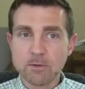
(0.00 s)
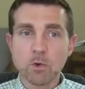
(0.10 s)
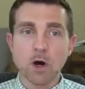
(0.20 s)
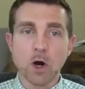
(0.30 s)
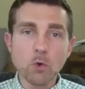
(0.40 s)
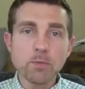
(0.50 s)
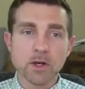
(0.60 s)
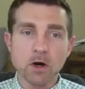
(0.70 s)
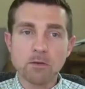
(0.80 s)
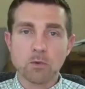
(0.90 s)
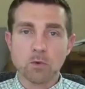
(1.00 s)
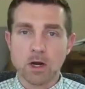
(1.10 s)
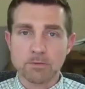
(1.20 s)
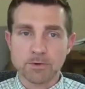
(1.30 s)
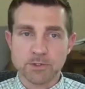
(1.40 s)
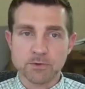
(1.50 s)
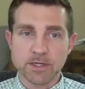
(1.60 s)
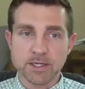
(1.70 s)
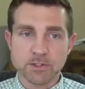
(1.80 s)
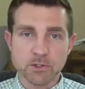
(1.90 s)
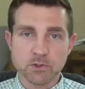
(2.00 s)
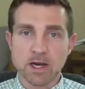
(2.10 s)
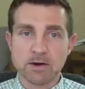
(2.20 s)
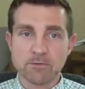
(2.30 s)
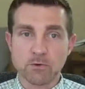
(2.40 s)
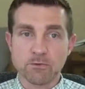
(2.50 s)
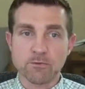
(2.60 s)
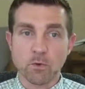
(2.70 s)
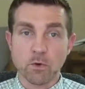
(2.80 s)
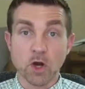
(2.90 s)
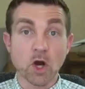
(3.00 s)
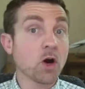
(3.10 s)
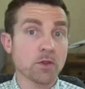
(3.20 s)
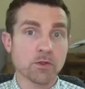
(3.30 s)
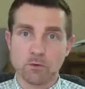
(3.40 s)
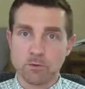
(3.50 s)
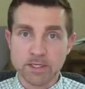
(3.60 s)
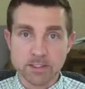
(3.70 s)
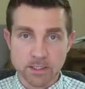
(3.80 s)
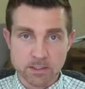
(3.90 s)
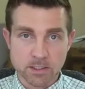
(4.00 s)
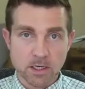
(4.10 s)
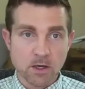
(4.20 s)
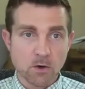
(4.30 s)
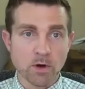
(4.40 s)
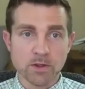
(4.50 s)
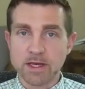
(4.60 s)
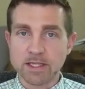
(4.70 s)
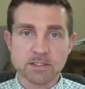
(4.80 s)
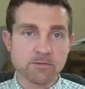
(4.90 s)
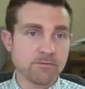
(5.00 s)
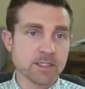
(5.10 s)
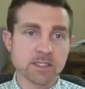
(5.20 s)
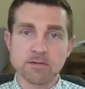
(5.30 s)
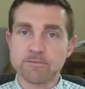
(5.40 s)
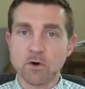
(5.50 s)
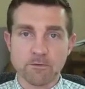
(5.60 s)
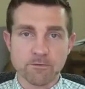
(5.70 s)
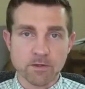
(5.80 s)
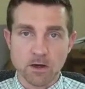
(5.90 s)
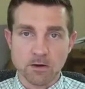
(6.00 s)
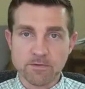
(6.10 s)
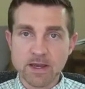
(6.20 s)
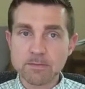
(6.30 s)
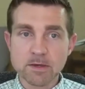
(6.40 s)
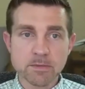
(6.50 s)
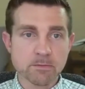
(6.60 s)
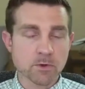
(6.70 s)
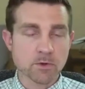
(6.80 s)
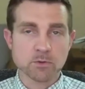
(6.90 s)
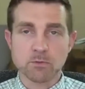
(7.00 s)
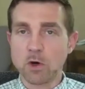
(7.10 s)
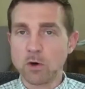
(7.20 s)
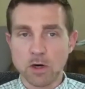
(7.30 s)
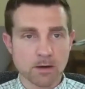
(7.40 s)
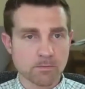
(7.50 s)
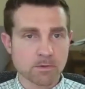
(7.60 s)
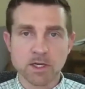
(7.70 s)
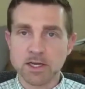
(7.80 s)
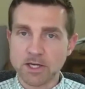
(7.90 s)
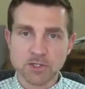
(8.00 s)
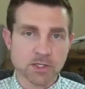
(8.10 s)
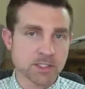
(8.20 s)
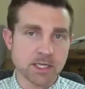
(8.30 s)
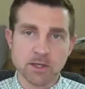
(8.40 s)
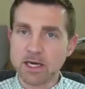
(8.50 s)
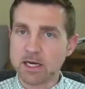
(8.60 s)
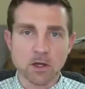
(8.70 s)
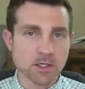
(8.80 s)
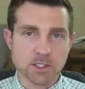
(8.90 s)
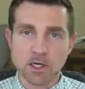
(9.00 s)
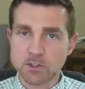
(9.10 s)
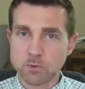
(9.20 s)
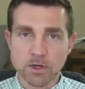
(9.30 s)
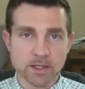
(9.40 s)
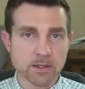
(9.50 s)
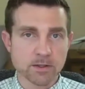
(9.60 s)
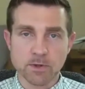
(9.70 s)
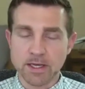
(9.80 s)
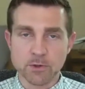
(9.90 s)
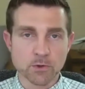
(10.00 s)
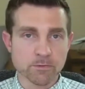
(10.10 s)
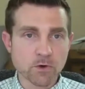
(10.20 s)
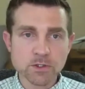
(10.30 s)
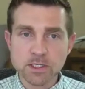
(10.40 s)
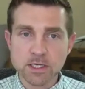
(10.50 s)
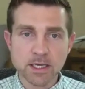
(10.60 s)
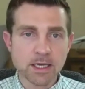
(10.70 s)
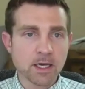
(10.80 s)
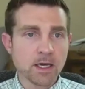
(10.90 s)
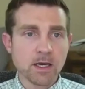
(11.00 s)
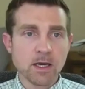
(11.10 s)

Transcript: it will open up more opportunities to travel for other reasons whether that's to visit far-flung family members uh, connections that you kind of lost touch with in university